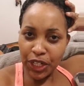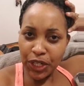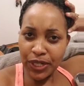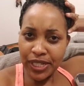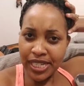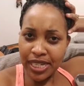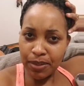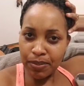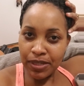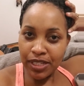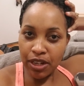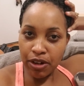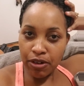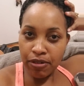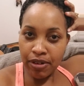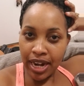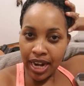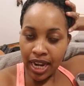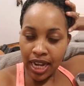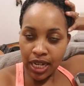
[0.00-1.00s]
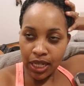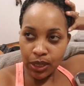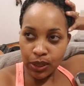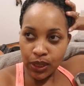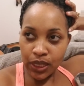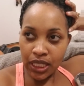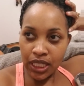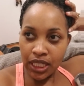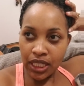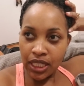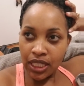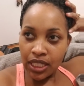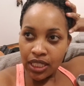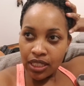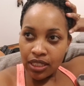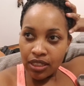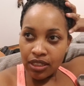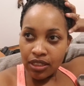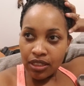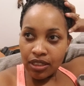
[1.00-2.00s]
tips around
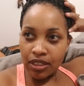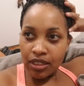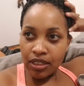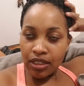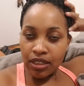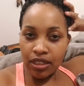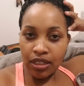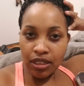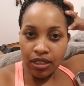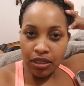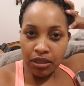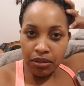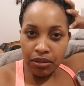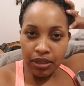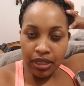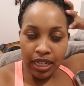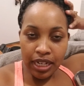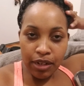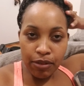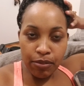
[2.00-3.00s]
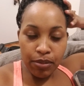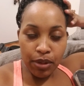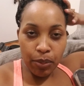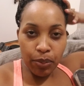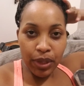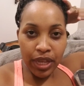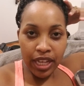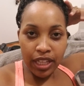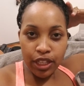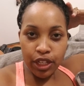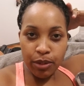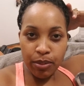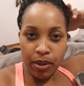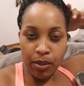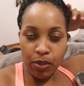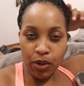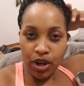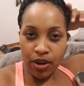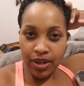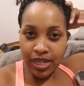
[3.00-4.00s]
kind of being a little bit
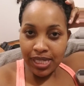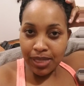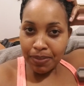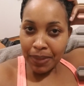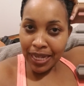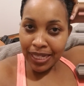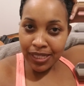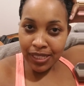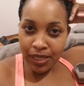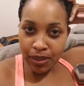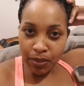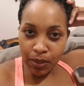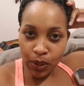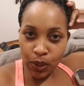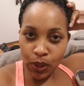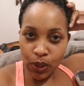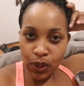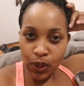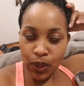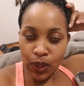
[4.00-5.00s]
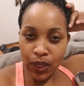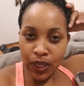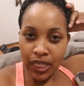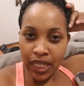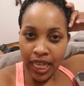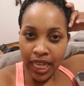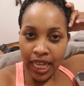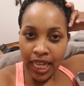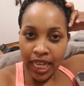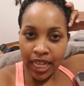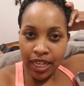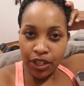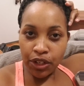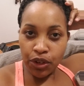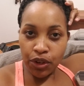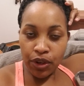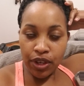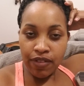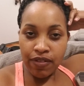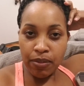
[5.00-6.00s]
more responsible and
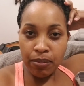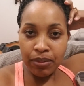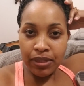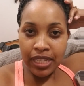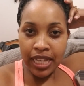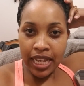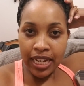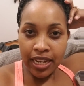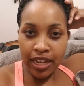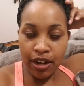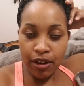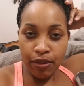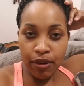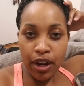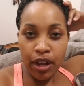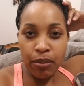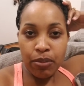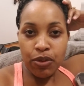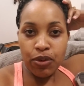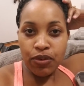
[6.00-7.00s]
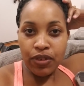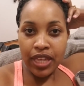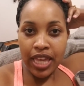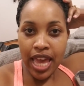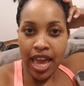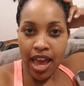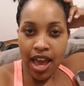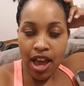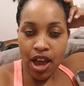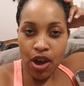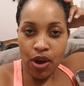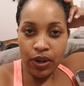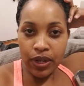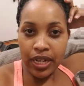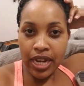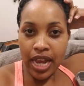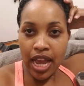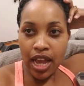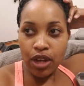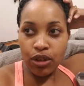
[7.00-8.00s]
even planning around moving out
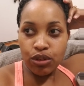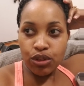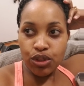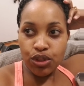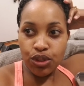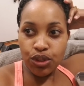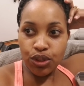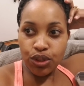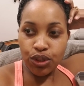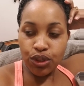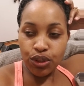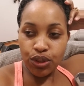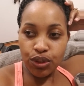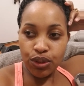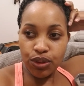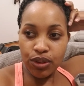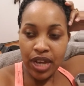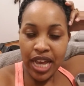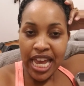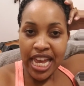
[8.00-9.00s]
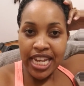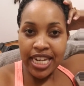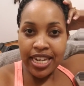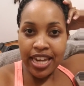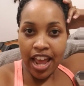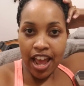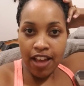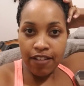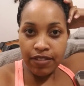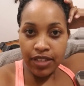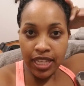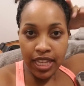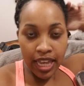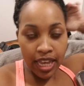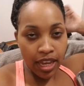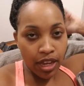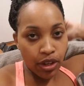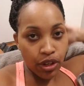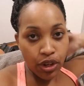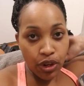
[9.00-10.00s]
and how to
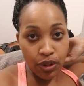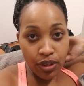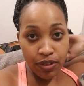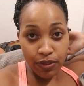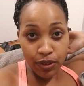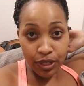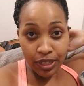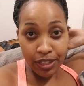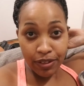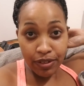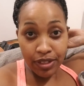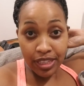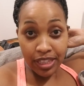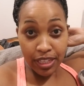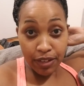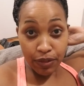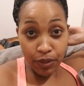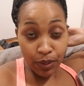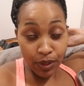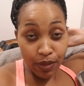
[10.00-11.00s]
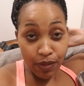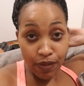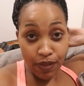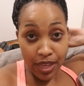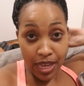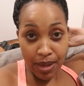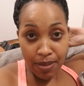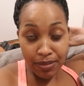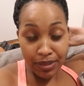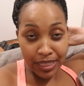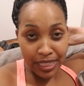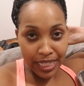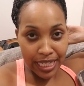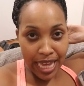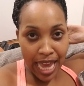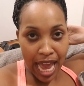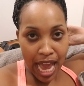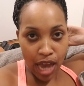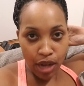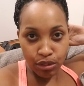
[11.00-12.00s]
navigate, if you're living with family,
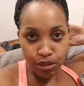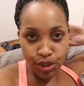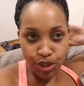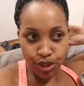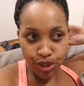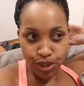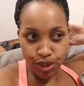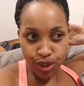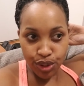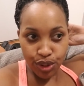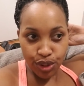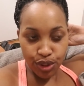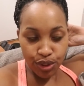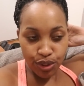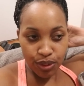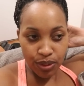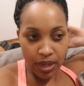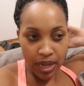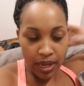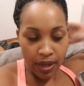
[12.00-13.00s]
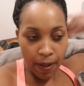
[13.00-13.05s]
how to